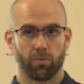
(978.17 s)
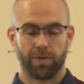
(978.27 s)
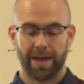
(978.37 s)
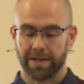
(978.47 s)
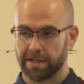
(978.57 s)

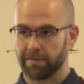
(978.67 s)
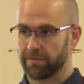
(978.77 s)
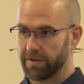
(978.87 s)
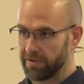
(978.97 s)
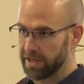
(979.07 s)
That is a
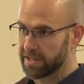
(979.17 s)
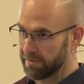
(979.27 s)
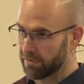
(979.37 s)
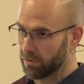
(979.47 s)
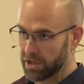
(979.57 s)
very
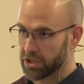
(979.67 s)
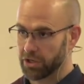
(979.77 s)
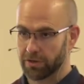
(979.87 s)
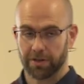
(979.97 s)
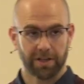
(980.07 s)
tough
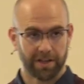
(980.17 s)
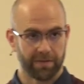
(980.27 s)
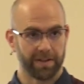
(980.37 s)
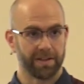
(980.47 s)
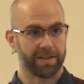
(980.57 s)
question,
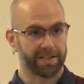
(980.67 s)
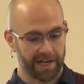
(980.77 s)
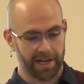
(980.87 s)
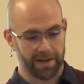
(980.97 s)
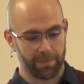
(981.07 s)
given the
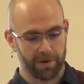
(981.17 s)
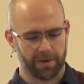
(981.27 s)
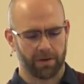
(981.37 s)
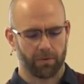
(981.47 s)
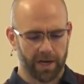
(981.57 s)
time.
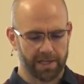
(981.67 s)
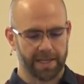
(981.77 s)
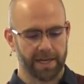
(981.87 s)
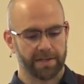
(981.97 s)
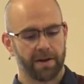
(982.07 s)
Now, why is
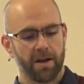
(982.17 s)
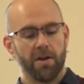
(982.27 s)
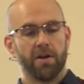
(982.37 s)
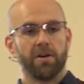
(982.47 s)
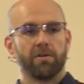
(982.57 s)
that?
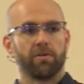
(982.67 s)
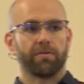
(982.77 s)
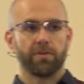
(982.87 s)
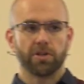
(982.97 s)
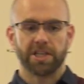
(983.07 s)
Well,
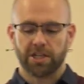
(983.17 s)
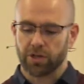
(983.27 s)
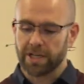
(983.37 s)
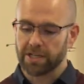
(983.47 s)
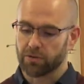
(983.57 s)
first
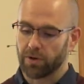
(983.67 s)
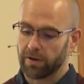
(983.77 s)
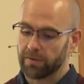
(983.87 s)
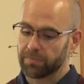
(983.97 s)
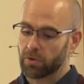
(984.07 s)
century
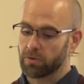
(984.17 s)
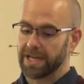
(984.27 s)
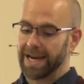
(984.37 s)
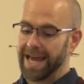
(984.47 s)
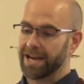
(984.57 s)
Israel was
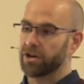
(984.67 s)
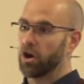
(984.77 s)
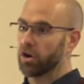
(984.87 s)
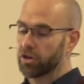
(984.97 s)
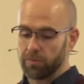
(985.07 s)
a land
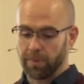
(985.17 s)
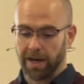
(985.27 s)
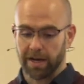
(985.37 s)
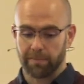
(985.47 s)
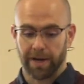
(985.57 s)

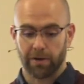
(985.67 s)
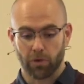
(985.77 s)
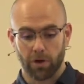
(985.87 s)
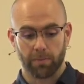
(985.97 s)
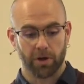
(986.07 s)
occupied by
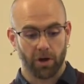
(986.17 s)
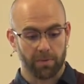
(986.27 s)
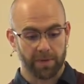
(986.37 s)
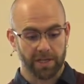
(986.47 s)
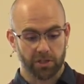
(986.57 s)
Roman
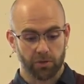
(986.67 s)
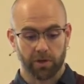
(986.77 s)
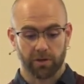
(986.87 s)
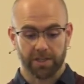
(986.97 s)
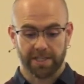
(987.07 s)
armies who were
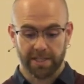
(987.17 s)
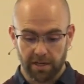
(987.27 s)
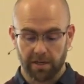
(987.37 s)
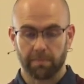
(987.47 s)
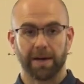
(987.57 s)

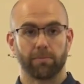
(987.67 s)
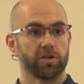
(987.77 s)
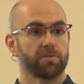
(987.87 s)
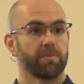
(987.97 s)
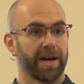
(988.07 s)
considered by
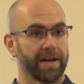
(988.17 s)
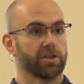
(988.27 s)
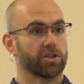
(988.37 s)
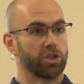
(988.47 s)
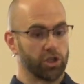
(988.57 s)
most
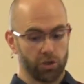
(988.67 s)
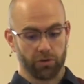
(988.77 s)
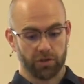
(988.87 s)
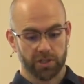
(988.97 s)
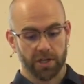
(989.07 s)
pious
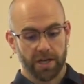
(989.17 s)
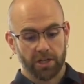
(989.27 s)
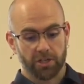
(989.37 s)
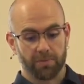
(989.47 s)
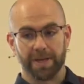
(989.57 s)
Jews
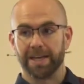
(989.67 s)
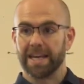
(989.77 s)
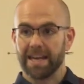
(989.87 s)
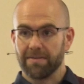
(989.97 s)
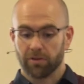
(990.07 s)
to be
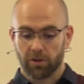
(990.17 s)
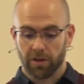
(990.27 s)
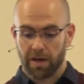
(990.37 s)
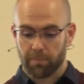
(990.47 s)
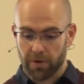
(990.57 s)

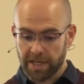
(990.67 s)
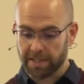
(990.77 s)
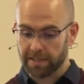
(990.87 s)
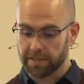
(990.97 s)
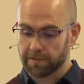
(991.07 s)
evil
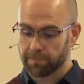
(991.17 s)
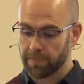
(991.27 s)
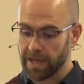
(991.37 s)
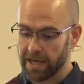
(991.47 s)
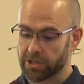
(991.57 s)
oppressors.
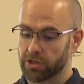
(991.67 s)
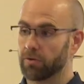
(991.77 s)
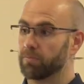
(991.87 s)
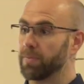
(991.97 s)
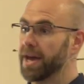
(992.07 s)
And
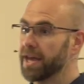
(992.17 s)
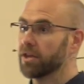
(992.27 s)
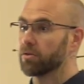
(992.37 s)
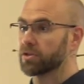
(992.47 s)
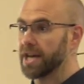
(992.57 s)
so
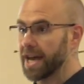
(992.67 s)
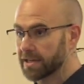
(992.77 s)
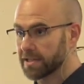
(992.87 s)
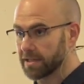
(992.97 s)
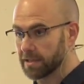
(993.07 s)
paying your
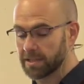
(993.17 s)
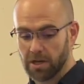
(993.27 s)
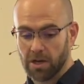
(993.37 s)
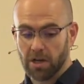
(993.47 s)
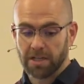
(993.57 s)
taxes
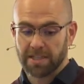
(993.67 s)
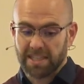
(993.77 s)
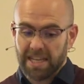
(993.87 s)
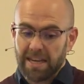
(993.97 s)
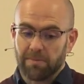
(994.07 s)

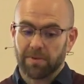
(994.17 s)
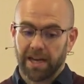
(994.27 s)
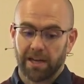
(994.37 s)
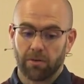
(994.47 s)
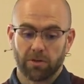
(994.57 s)
seemed
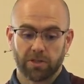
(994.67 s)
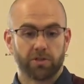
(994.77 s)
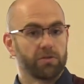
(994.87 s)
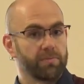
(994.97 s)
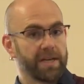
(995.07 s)
like it was
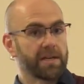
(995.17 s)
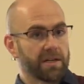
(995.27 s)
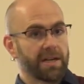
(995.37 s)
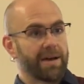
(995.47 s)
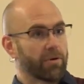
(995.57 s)
to be
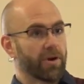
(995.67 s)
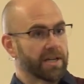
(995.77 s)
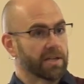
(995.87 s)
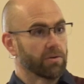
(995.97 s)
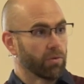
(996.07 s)

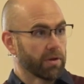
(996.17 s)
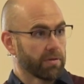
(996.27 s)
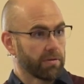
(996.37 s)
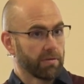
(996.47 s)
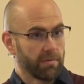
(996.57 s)
collaborating
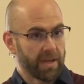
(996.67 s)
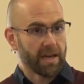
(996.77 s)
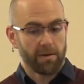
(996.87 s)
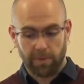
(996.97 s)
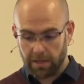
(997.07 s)
with the
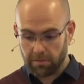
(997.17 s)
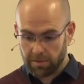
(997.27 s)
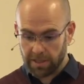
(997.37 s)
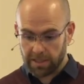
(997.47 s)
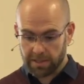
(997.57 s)
enemy,
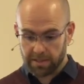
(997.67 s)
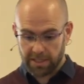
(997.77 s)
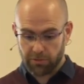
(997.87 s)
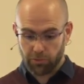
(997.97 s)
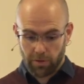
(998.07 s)

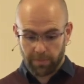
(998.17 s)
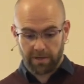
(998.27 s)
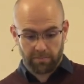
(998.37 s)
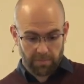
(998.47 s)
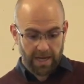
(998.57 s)
these
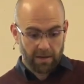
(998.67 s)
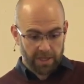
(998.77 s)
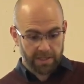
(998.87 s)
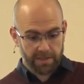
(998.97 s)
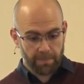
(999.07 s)
Roman
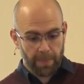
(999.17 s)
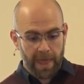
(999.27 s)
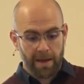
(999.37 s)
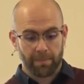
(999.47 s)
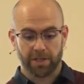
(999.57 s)
enemies.
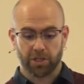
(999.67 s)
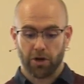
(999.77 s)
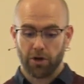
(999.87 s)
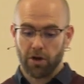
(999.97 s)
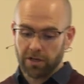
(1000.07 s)
But to
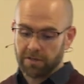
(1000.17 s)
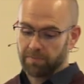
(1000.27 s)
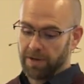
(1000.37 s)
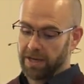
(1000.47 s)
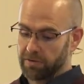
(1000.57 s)

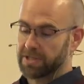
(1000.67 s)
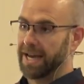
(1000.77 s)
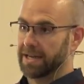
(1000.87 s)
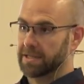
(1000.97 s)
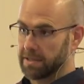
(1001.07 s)
not pay your
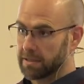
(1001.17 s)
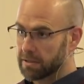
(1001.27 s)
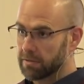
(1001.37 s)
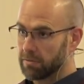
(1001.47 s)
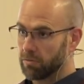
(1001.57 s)

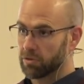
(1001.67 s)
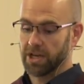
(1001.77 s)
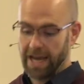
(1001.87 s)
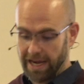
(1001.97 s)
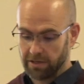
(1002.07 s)
taxes was
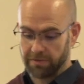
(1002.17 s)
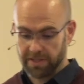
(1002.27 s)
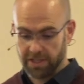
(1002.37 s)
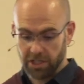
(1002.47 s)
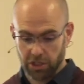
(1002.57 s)
an act of
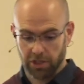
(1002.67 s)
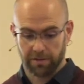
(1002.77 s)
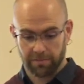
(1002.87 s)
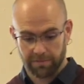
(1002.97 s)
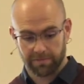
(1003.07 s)

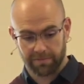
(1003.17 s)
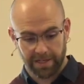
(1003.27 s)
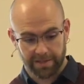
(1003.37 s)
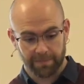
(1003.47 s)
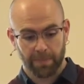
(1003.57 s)
sedition,
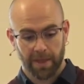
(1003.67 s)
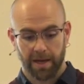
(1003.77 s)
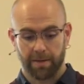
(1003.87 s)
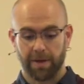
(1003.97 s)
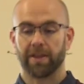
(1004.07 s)
right?
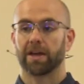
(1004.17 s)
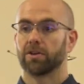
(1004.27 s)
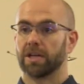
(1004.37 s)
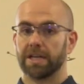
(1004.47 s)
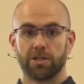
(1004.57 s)
And that
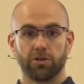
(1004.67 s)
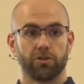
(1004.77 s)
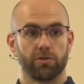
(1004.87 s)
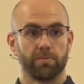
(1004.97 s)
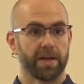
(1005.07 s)
could lead you
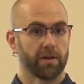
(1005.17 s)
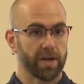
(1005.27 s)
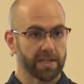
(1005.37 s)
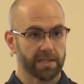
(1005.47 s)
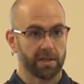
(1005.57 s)
to being
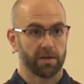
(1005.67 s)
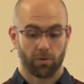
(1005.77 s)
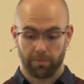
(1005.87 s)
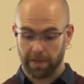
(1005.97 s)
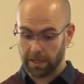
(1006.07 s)
arrested
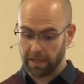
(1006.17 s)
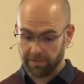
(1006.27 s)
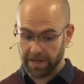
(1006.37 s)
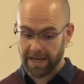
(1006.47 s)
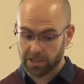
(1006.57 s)
or being
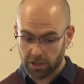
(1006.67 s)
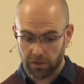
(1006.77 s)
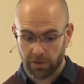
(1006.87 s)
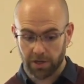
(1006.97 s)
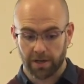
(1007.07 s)
even
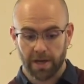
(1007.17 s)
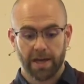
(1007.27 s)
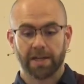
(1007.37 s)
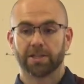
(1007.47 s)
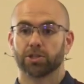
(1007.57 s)
executed.
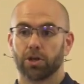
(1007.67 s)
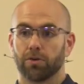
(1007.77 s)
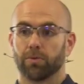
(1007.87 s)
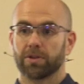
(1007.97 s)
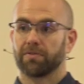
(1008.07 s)

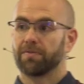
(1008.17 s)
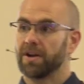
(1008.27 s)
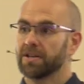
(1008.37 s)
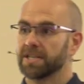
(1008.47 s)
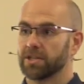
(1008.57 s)
So what the
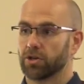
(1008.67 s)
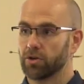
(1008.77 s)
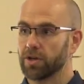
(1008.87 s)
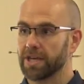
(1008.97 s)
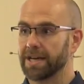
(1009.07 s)
Pharisees are
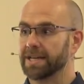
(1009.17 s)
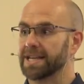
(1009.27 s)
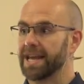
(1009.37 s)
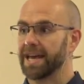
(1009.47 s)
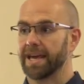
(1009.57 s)
doing here
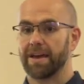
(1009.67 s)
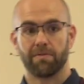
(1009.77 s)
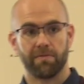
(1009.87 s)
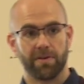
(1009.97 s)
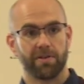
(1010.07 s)
is laying a
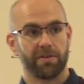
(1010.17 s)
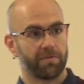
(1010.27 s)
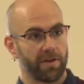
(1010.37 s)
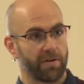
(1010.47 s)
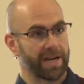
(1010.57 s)
very,
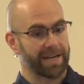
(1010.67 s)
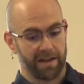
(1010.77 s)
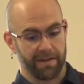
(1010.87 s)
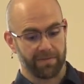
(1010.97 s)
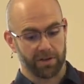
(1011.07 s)
very
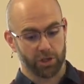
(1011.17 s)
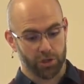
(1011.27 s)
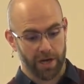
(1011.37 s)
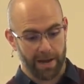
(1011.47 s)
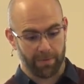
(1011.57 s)
clever
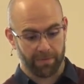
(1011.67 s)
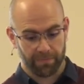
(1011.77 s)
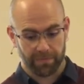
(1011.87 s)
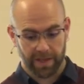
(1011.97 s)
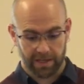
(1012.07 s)
trap
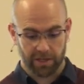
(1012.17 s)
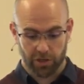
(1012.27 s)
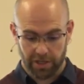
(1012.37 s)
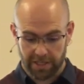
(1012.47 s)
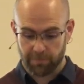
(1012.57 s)
that they're
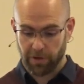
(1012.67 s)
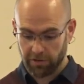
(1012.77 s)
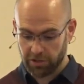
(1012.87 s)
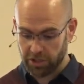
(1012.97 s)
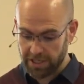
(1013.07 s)
trying to
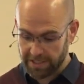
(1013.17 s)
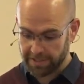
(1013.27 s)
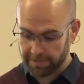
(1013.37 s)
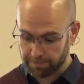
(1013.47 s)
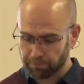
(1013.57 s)
spring on
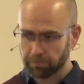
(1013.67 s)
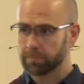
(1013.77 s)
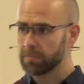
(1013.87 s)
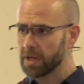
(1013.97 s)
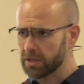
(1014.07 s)
Jesus.
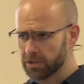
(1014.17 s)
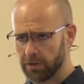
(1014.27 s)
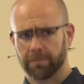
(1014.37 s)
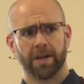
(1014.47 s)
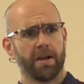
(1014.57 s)

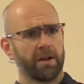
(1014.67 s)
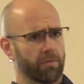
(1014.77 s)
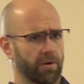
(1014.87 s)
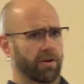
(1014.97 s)
So we're